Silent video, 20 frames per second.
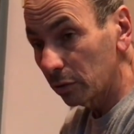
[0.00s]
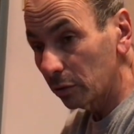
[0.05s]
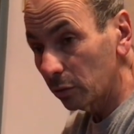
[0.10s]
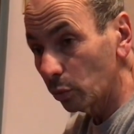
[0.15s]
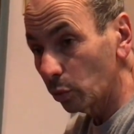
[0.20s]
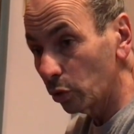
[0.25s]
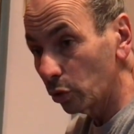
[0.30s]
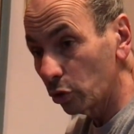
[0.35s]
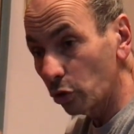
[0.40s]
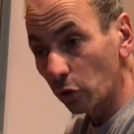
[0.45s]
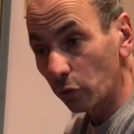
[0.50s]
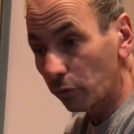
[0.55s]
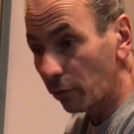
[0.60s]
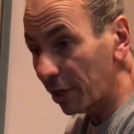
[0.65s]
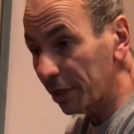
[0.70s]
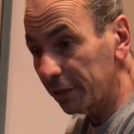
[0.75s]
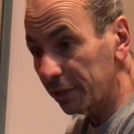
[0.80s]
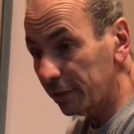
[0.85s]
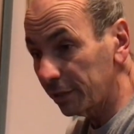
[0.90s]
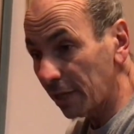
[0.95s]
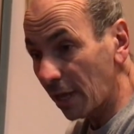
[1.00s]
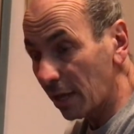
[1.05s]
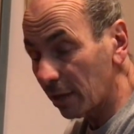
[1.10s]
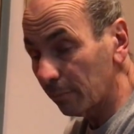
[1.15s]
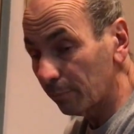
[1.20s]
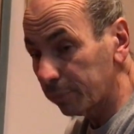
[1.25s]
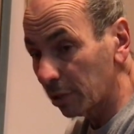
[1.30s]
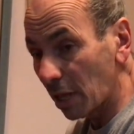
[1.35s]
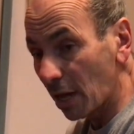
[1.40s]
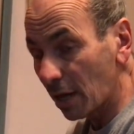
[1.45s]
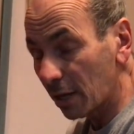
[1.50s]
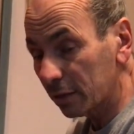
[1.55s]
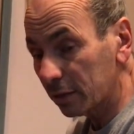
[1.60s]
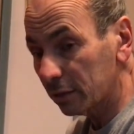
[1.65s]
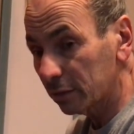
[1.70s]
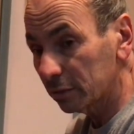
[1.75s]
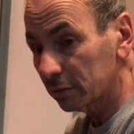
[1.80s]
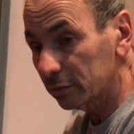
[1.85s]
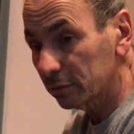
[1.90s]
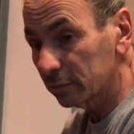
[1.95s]
will go right in that
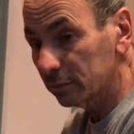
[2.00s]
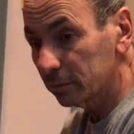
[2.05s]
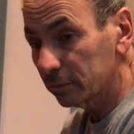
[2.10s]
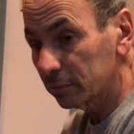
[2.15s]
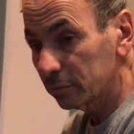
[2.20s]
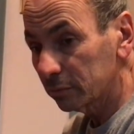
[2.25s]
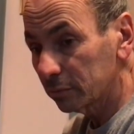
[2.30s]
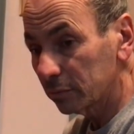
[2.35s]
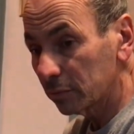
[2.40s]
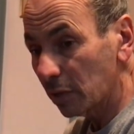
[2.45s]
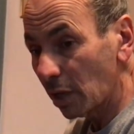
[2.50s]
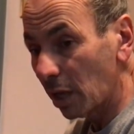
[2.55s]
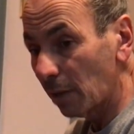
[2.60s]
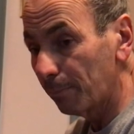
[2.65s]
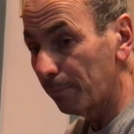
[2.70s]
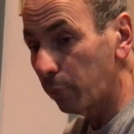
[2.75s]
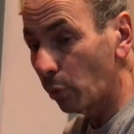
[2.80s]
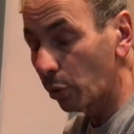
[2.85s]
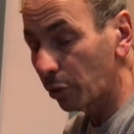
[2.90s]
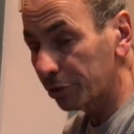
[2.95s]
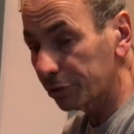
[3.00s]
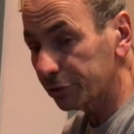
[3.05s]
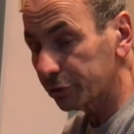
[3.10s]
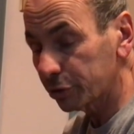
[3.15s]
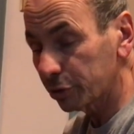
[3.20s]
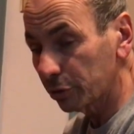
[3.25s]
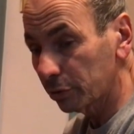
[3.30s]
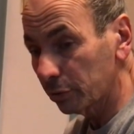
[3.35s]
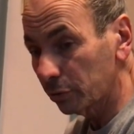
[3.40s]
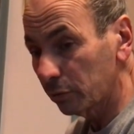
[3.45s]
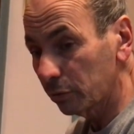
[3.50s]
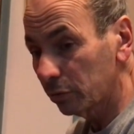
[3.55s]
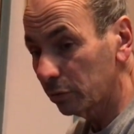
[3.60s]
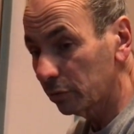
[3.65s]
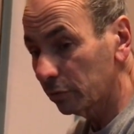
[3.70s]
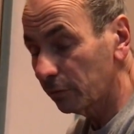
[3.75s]
block. I'll bore it to